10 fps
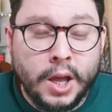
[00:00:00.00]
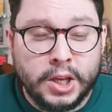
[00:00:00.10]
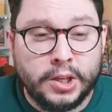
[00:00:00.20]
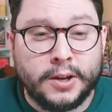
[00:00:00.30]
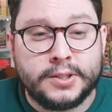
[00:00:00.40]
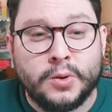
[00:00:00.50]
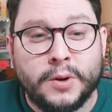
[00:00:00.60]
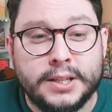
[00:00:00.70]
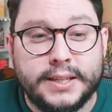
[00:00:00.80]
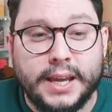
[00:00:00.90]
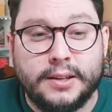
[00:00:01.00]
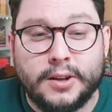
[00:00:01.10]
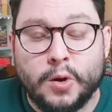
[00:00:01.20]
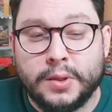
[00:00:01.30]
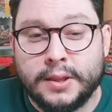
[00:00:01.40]
You also want to take
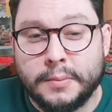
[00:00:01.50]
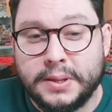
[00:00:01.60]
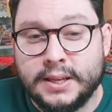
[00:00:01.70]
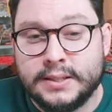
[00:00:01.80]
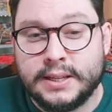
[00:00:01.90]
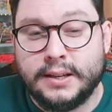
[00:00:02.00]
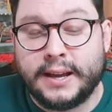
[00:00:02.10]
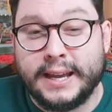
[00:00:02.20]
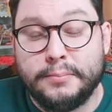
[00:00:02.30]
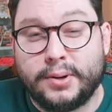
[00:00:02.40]
note that the PSA 9